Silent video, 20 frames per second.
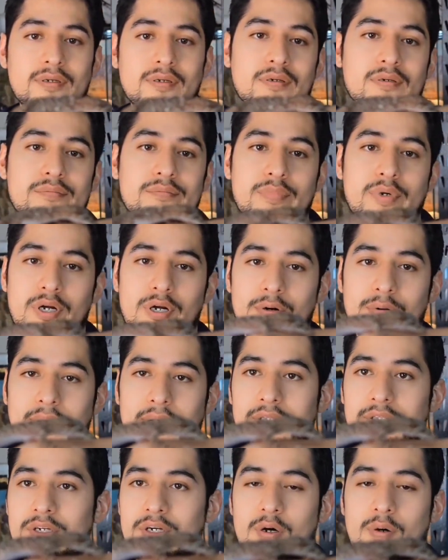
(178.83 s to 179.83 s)
But
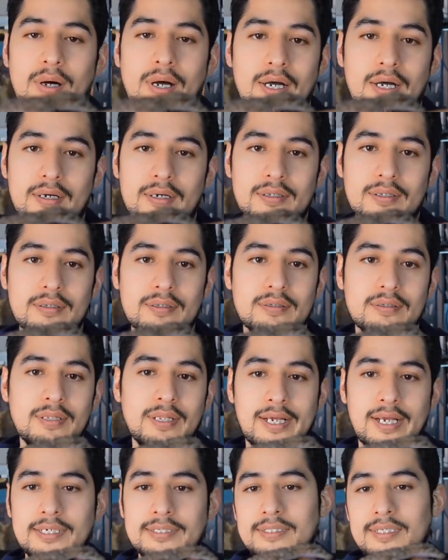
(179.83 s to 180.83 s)
alright, you know,
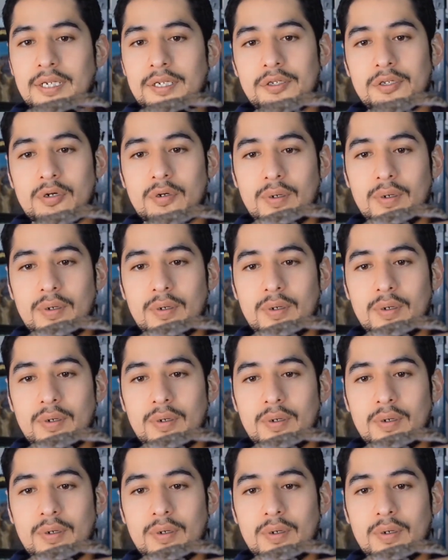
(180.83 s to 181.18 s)
like I said, you know,